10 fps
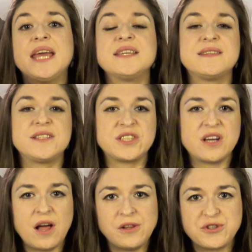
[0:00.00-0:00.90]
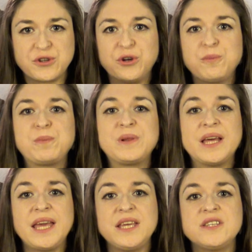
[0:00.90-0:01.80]
is that culture
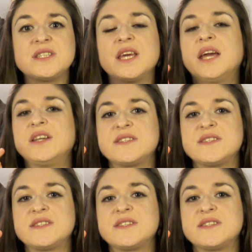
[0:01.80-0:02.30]
plays an